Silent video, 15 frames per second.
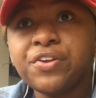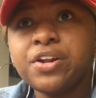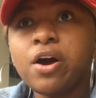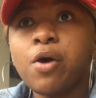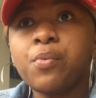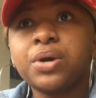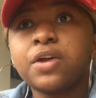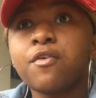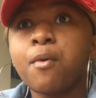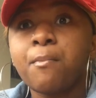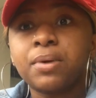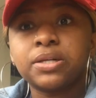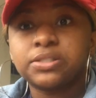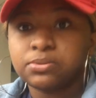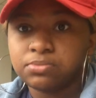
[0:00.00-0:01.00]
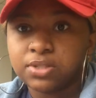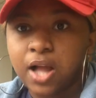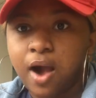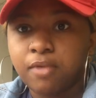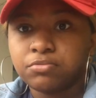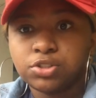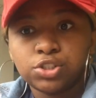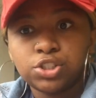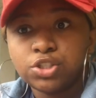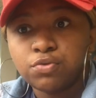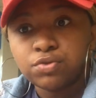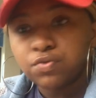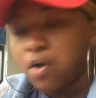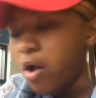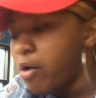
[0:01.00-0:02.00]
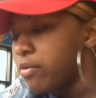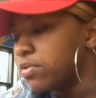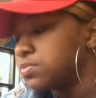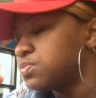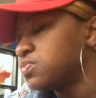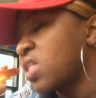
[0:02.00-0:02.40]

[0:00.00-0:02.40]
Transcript: her or whatever, but sometimes she was wrong.